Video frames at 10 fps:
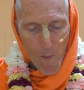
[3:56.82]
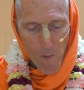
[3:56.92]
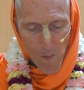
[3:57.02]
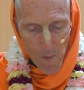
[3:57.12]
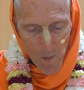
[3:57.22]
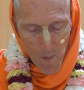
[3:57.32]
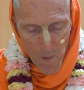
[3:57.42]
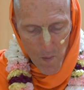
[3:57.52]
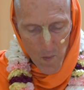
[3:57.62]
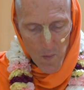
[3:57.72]

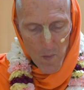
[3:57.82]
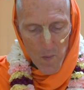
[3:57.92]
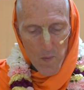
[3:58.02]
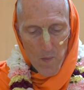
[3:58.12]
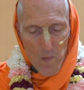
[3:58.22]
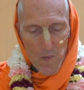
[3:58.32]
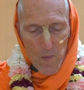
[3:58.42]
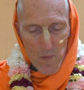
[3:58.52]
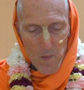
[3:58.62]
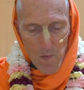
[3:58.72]
(no one is talking)